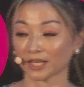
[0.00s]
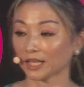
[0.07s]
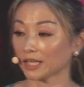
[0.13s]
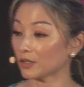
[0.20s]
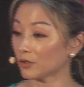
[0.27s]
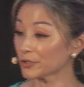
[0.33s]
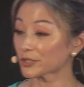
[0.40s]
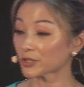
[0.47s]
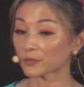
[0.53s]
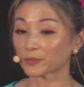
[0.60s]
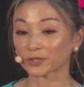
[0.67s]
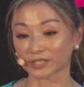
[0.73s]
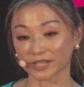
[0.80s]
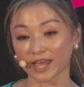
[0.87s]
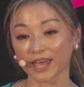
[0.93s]
It also
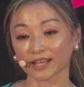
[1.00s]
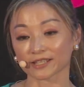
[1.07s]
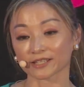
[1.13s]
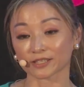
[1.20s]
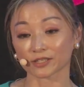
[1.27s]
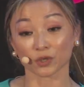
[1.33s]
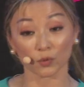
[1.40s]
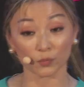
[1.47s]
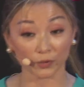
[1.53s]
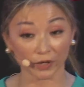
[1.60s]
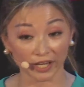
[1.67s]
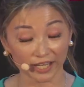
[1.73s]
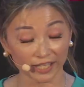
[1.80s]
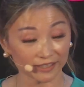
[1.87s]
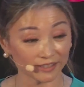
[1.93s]
protects your
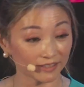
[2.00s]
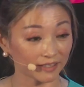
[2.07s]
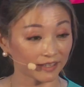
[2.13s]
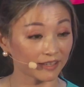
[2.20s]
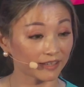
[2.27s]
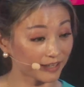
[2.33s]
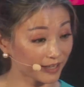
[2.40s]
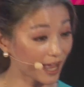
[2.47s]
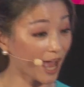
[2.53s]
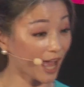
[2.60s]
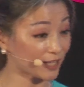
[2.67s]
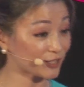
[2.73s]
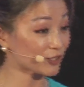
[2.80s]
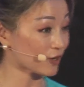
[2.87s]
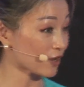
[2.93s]
brain
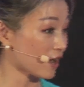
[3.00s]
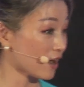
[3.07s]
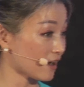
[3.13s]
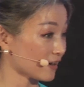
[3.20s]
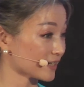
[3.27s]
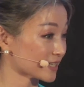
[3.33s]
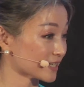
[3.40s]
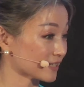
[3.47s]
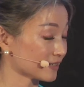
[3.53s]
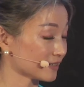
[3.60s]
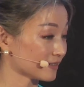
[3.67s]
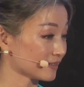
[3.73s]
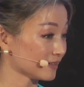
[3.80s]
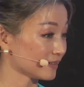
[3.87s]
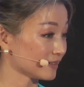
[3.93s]
and your heart.
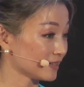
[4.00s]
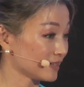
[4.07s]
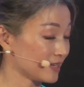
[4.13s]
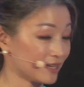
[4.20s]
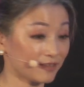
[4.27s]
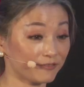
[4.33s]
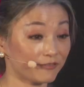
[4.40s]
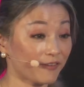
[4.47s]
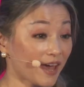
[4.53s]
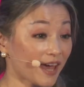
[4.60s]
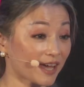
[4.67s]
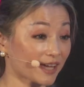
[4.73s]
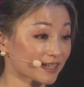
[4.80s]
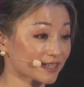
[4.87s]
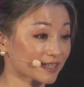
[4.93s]
In
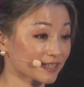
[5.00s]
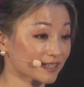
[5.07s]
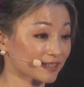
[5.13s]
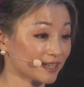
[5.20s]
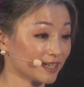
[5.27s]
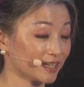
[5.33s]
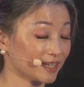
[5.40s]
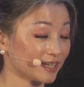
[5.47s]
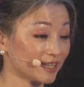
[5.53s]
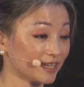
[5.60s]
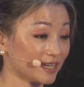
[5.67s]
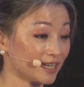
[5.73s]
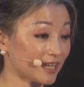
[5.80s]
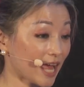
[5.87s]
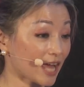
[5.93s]
fact,
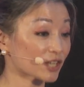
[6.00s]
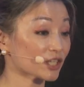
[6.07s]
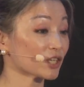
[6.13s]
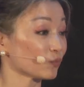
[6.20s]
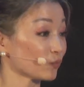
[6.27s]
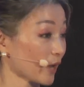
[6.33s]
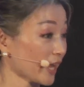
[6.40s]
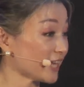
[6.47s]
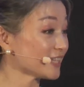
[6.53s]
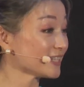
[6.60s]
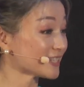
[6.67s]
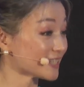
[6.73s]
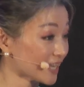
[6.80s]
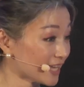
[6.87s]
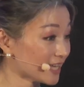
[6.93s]
it actually
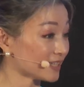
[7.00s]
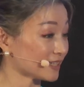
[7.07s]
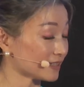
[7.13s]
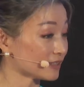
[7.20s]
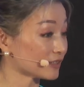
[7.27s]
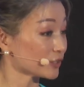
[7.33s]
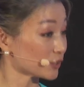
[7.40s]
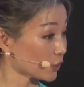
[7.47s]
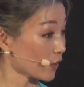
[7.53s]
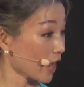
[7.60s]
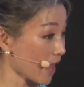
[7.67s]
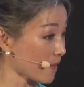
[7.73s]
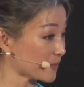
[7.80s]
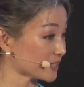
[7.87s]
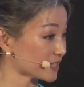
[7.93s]
reins in your
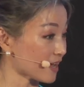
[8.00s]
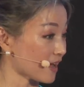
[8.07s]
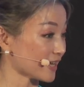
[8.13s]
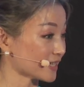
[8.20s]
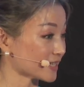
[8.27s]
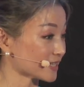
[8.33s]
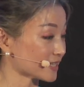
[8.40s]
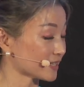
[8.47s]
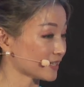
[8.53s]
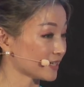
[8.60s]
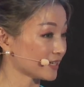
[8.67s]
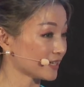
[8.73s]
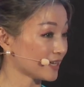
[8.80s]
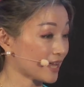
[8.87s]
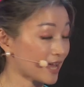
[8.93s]
appetite
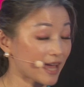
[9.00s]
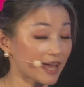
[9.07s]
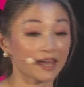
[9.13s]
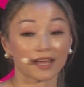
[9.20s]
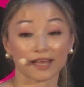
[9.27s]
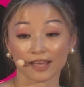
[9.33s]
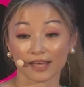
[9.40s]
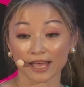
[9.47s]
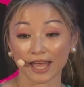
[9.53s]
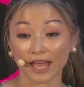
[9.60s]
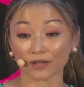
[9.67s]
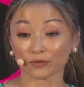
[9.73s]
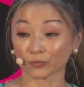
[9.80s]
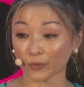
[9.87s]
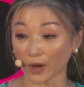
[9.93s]

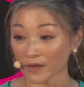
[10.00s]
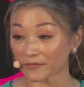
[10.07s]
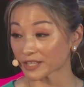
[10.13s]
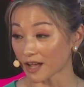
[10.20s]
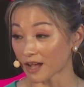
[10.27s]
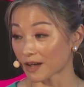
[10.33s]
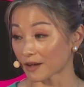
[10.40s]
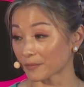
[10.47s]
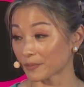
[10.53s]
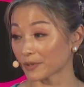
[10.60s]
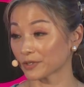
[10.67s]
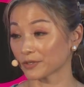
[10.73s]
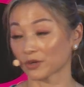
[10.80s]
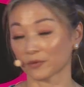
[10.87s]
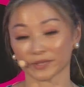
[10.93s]
and revs up
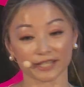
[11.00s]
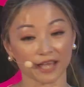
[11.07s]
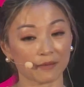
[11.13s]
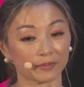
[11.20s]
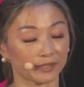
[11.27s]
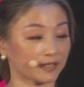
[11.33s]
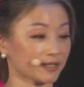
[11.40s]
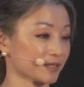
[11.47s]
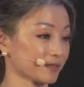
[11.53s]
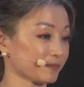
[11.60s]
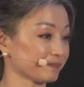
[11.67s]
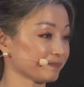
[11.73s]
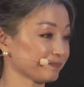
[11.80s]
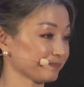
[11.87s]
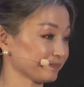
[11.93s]
your metabolism.